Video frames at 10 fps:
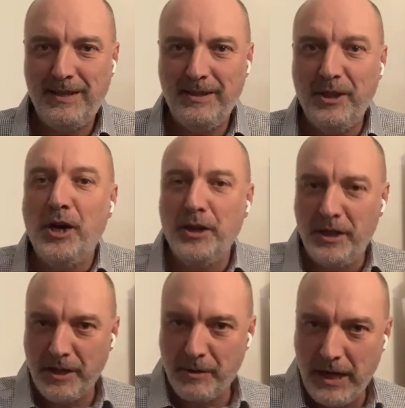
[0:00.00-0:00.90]

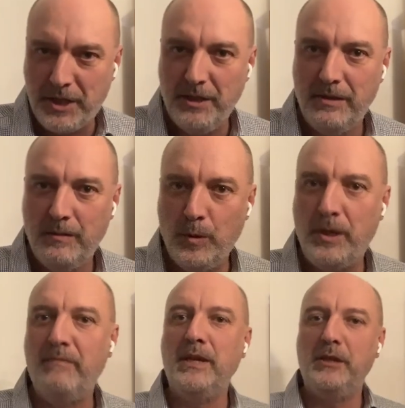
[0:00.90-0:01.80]
Non-integration would
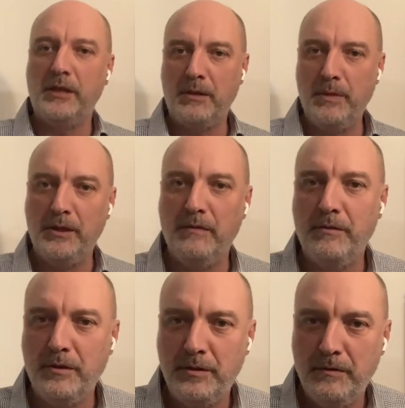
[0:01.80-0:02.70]
have been detrimental
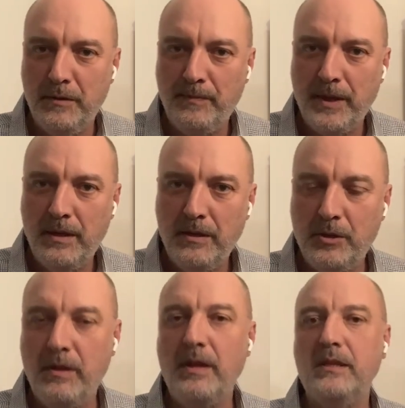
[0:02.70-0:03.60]
for Kosovo.
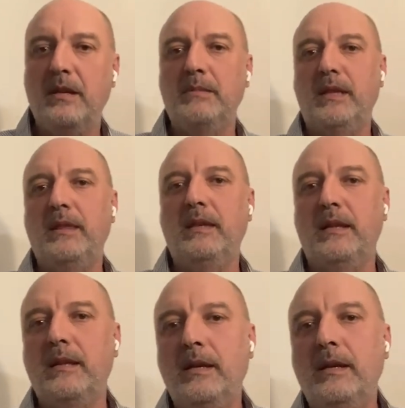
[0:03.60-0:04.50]
So in these terms, I think
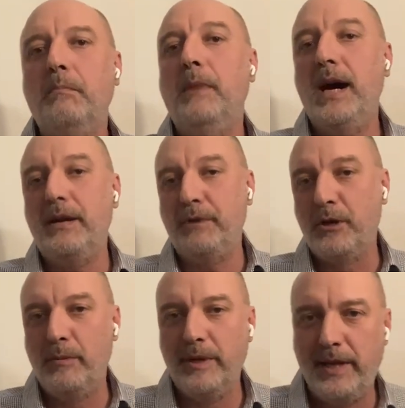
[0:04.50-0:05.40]
that my
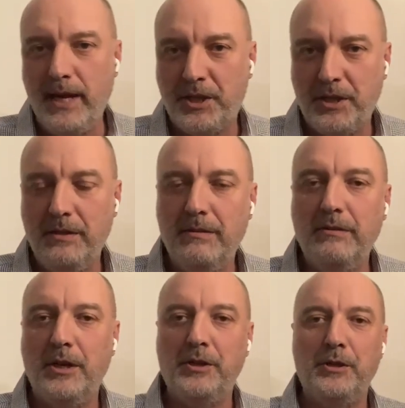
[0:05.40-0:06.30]
recommendation,
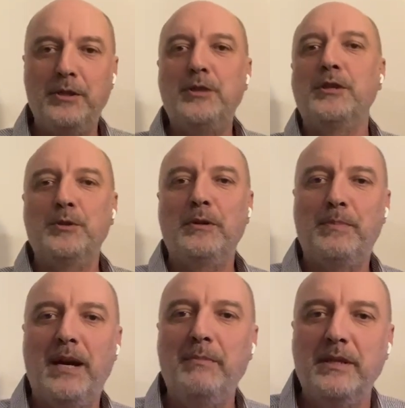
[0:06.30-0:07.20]
not just to the
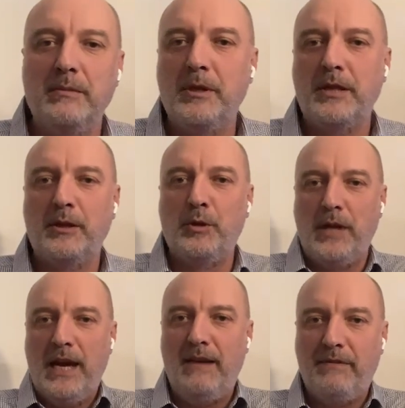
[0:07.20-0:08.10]
Prime Minister, because I
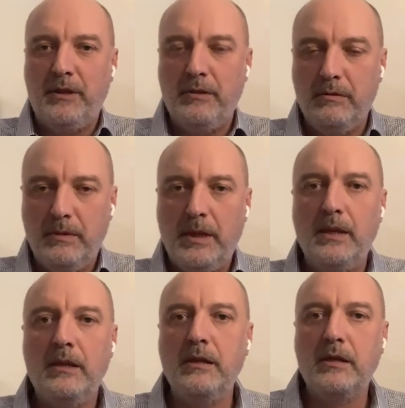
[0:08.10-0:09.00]
don't have, you know,
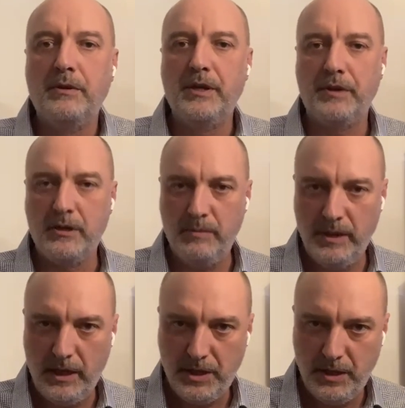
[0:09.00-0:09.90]
concrete
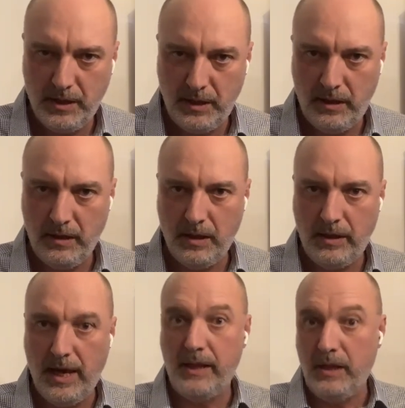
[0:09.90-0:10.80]
recommendations, I think
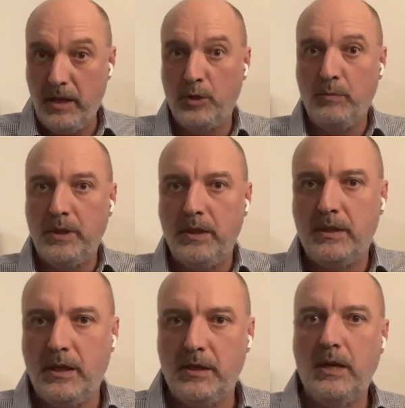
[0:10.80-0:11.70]
that that needs to be
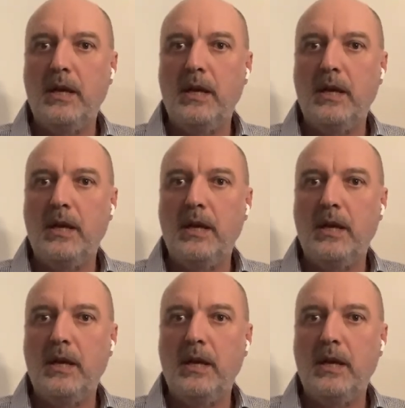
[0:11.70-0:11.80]
discussed